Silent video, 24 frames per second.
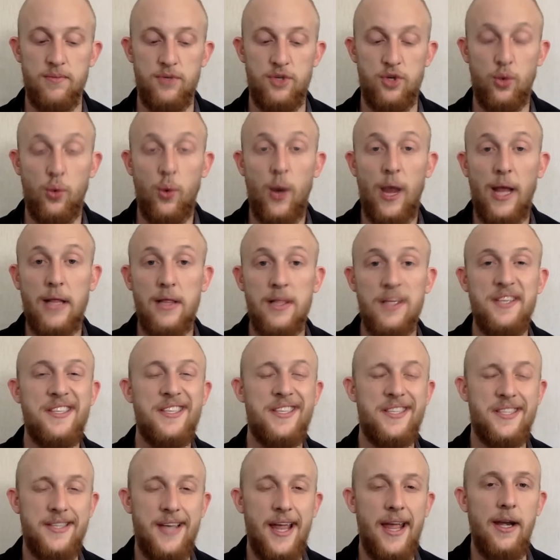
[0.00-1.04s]
directly
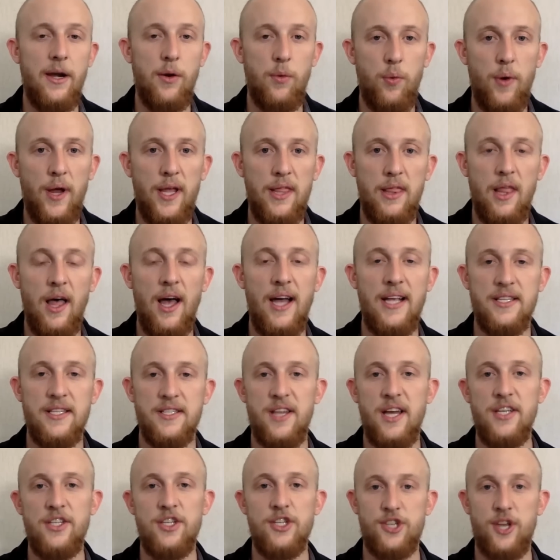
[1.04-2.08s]
stated red lines,
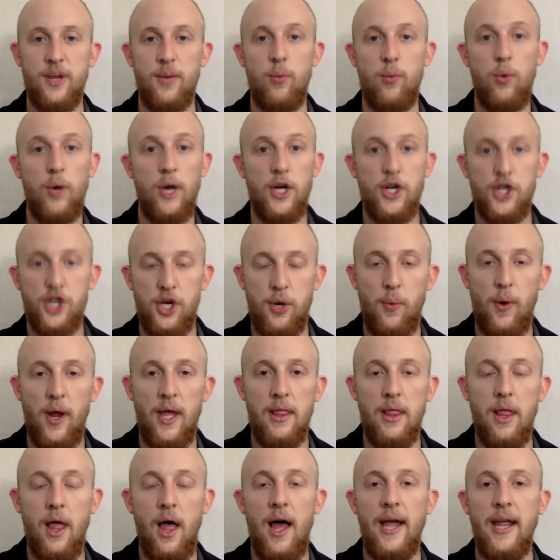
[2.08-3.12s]
not just a Russian
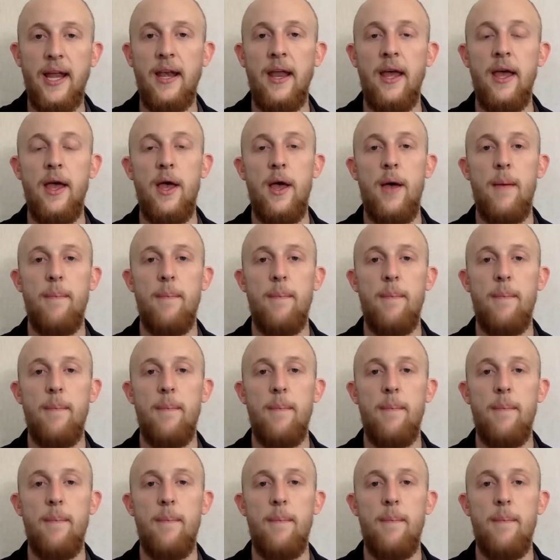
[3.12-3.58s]
red line,